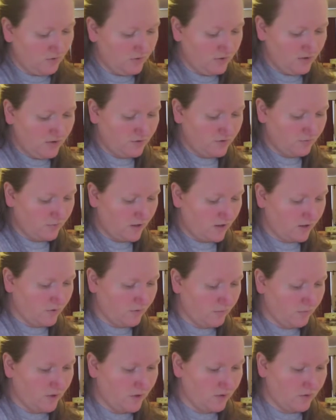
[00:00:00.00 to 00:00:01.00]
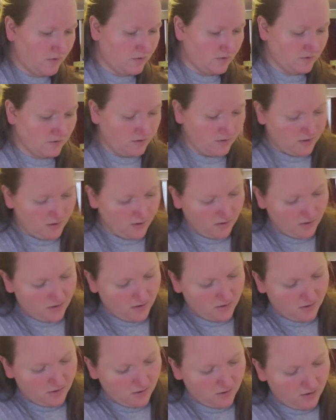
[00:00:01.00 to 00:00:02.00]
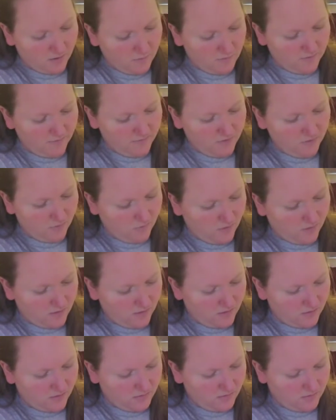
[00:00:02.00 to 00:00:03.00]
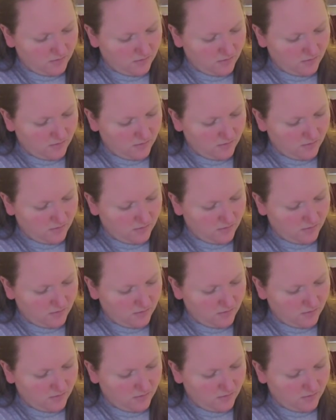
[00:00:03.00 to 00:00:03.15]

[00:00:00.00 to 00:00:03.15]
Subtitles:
You can use regular milk if you want.